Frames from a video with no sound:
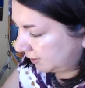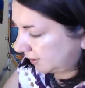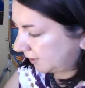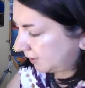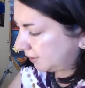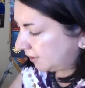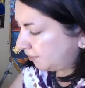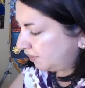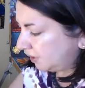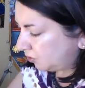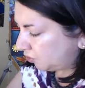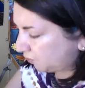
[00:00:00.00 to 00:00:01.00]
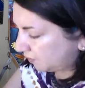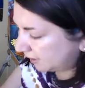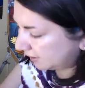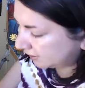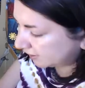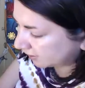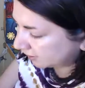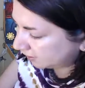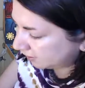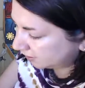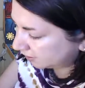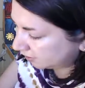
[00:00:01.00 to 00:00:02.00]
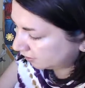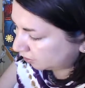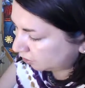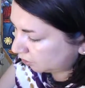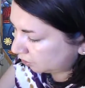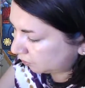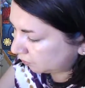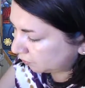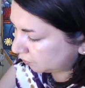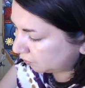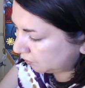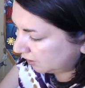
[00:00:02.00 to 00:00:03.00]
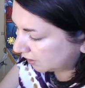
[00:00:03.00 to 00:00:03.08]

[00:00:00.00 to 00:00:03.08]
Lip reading: and I've been trying to